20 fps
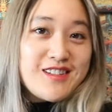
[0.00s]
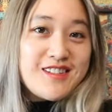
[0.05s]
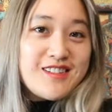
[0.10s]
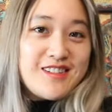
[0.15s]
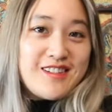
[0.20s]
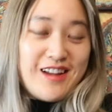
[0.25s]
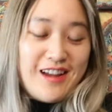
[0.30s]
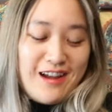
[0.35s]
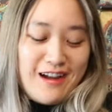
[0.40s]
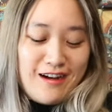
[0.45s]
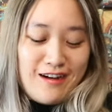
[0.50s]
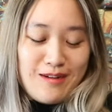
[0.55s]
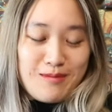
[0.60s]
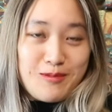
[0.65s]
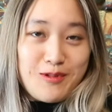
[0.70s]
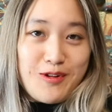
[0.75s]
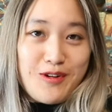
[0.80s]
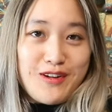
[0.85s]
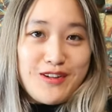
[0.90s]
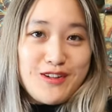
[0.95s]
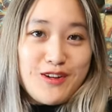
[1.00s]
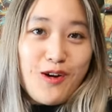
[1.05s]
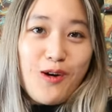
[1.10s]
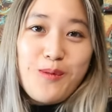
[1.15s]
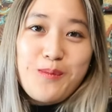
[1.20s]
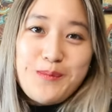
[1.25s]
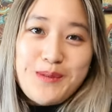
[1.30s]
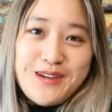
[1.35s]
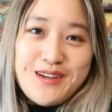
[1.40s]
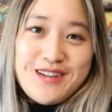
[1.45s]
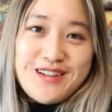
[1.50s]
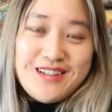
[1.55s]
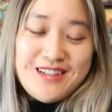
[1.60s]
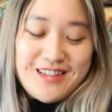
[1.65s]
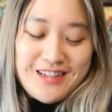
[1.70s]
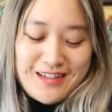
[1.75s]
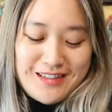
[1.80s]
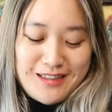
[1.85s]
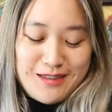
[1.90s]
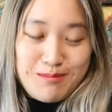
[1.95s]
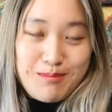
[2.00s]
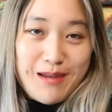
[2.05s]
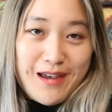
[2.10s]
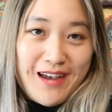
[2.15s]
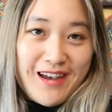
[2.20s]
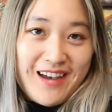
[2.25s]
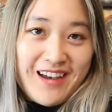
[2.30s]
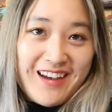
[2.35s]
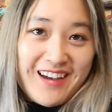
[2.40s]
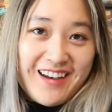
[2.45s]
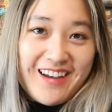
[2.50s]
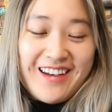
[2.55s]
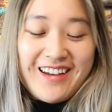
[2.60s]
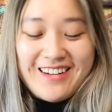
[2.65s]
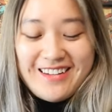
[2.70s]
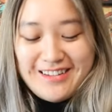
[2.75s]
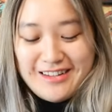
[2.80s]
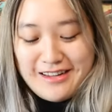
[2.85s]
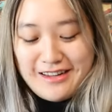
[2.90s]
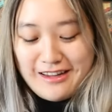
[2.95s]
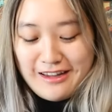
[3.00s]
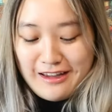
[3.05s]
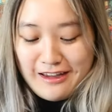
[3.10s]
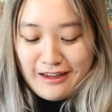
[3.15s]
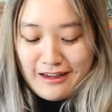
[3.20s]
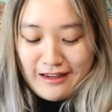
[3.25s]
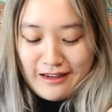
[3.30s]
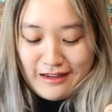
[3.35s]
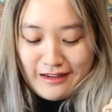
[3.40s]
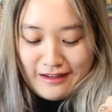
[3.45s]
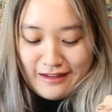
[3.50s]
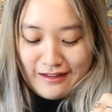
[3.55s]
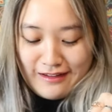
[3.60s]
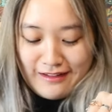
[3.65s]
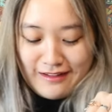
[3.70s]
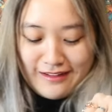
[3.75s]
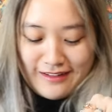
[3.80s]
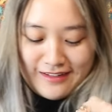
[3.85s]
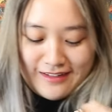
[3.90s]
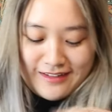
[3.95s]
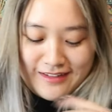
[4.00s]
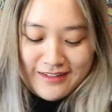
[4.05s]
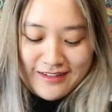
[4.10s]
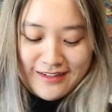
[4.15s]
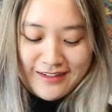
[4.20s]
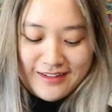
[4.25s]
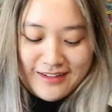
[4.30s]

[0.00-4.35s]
now I'm going to open the dust bag. And